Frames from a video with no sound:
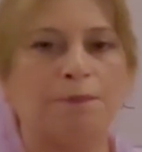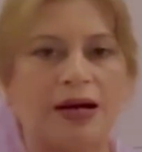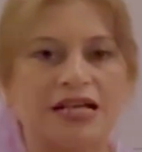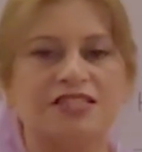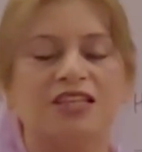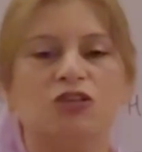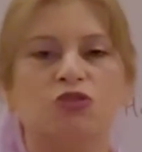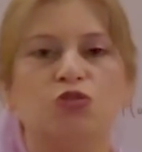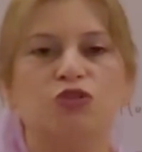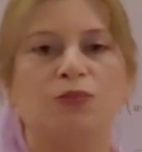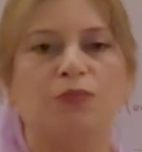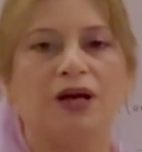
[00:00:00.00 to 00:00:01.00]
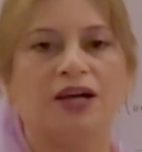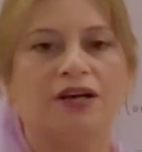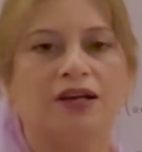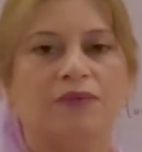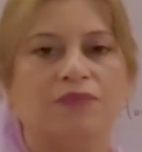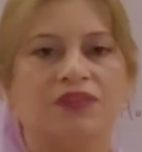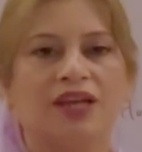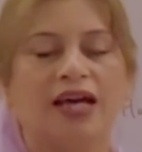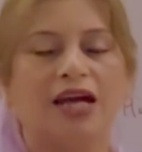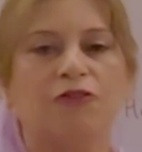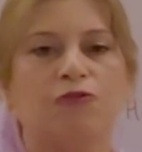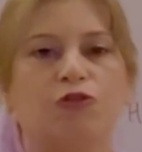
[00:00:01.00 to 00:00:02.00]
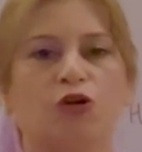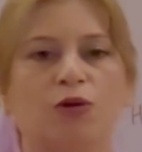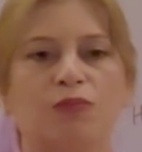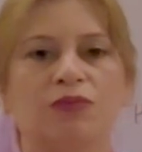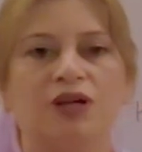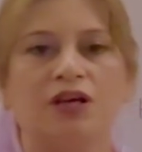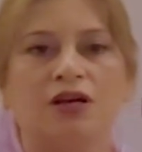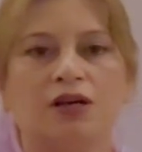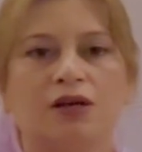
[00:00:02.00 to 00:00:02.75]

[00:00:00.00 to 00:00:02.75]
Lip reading: passing through the blood, and from